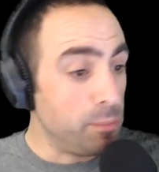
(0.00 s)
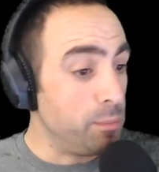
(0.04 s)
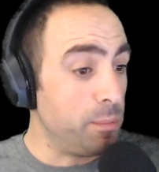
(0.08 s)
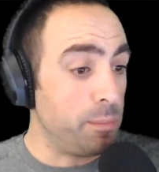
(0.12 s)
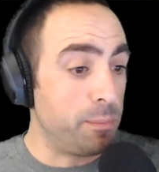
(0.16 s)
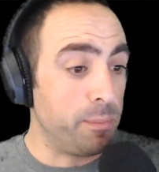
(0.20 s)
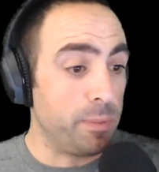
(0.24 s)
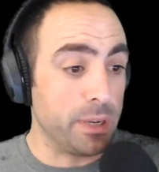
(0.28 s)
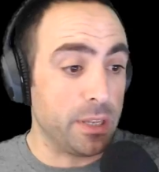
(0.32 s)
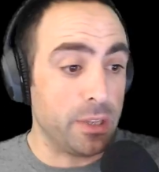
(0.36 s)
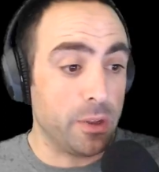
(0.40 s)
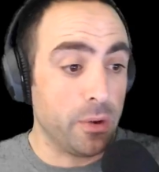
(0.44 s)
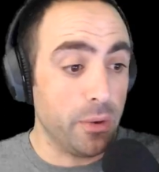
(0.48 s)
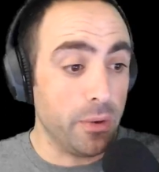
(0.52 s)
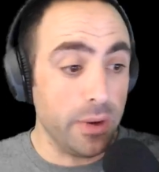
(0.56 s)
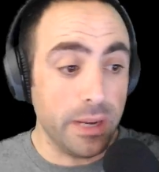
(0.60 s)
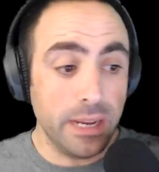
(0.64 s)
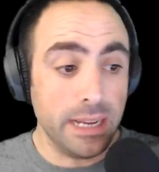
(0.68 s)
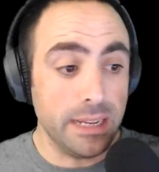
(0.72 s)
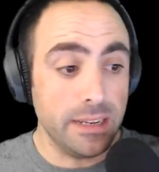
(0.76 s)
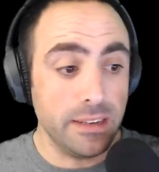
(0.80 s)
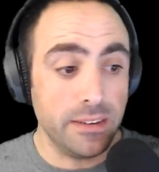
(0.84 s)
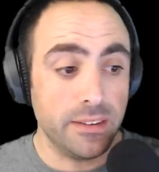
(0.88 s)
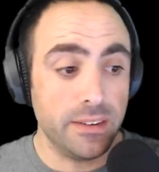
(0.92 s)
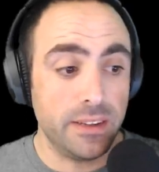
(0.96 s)
But go ahead
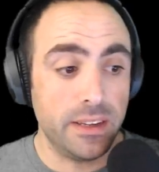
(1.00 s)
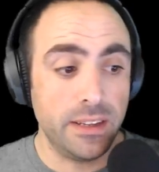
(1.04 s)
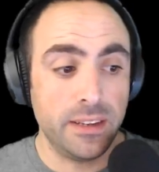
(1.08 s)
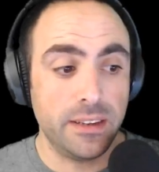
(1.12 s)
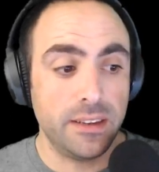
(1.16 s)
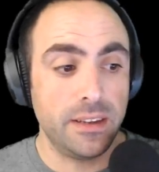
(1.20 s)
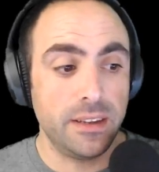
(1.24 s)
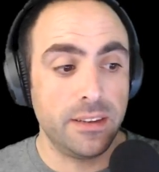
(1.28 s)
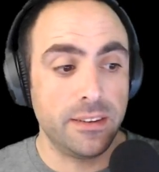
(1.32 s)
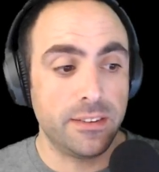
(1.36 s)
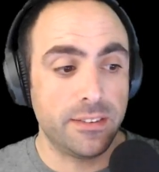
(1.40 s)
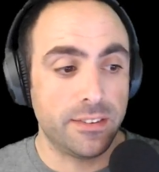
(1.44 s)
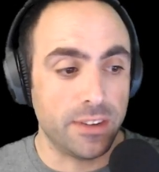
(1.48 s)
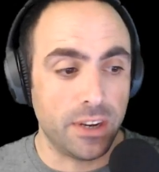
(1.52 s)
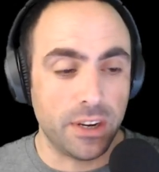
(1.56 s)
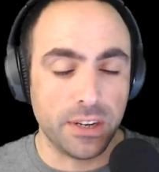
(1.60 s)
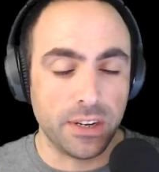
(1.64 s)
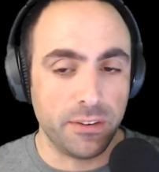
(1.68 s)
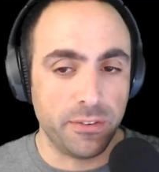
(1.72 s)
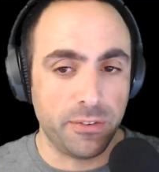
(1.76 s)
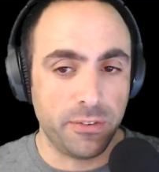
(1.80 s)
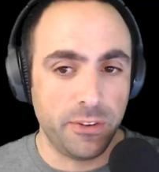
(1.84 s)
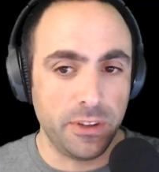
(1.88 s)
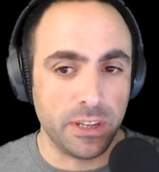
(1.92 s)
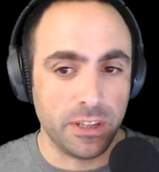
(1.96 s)
and start and
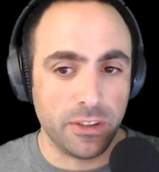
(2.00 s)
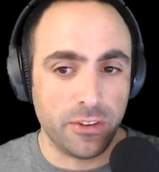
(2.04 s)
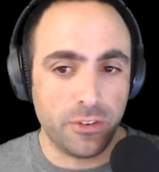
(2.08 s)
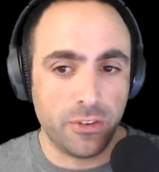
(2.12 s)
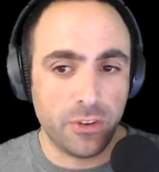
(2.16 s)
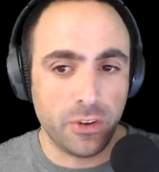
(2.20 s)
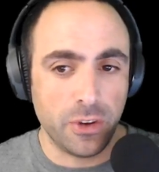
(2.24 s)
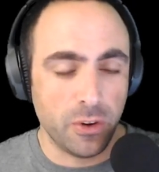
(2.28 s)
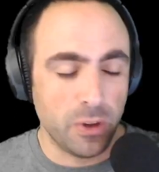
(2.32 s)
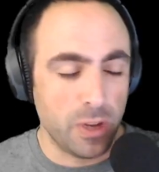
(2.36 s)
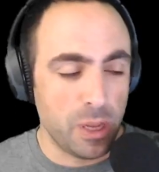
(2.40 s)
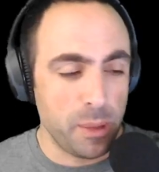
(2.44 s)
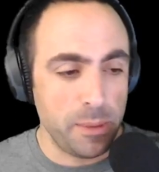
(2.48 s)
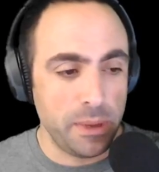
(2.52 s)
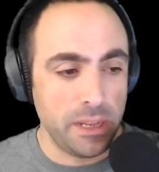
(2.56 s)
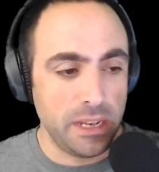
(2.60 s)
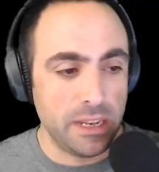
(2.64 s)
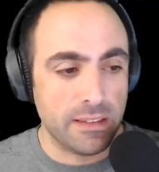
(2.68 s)
finish. You know what I mean?